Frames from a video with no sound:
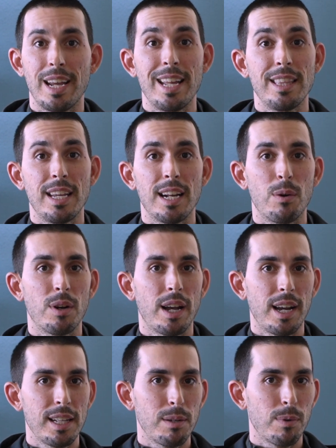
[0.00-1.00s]
and then I would
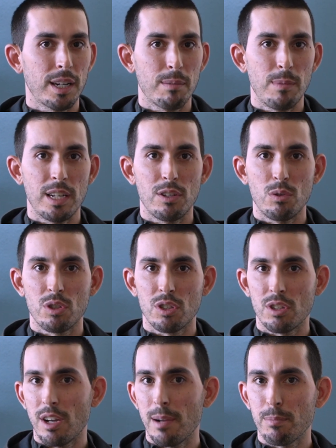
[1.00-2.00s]
highly recommend you
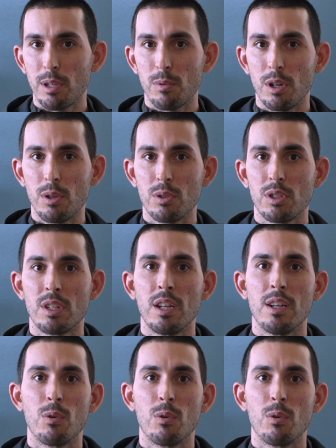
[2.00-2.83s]
stop the roast